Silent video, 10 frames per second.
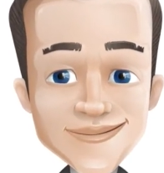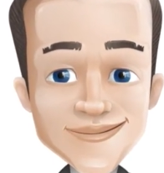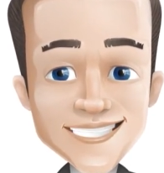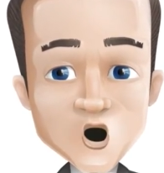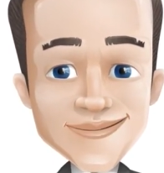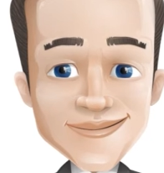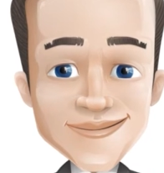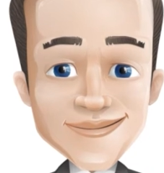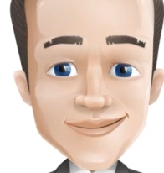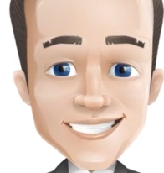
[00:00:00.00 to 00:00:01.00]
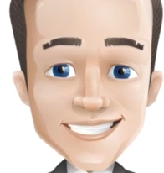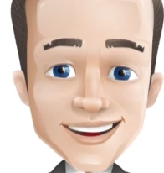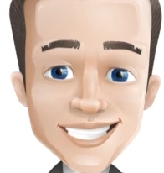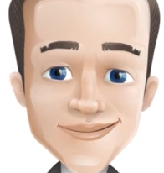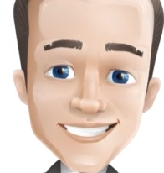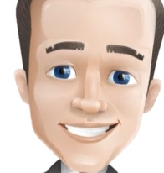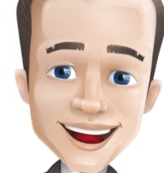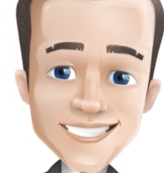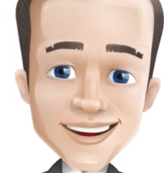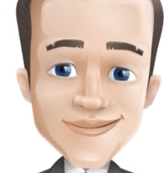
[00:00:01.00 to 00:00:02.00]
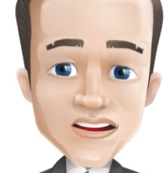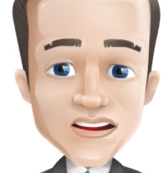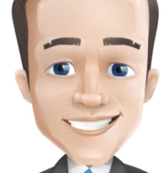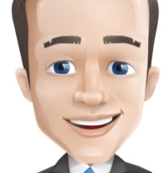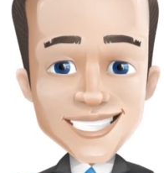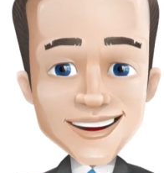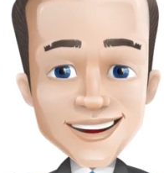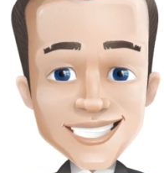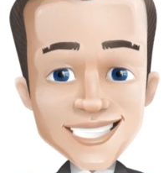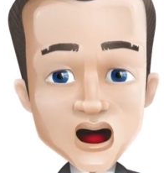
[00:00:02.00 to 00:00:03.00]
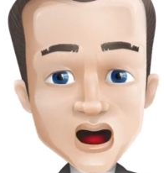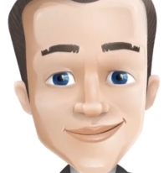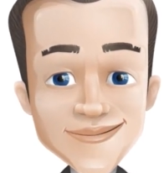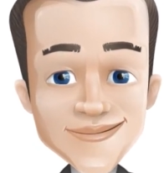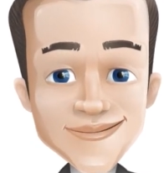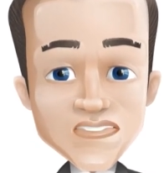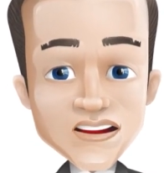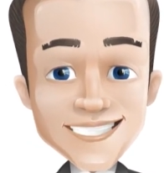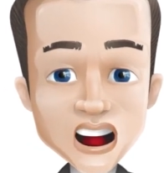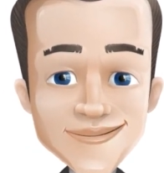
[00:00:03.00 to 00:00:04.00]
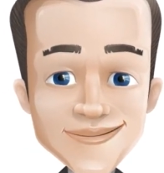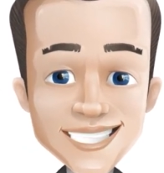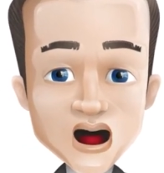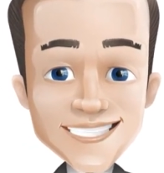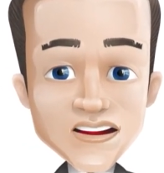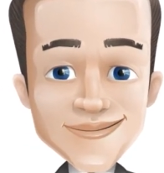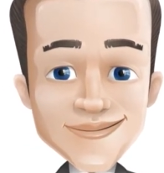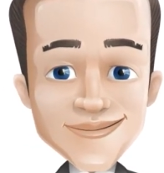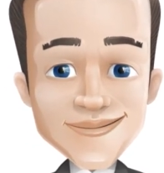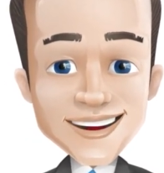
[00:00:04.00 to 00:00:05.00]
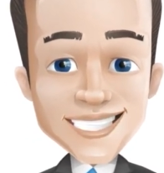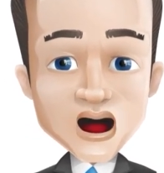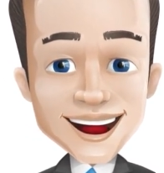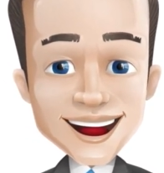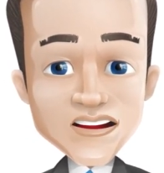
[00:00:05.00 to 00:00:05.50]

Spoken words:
So again, this indicator calculates the difference between returns for stock versus returns for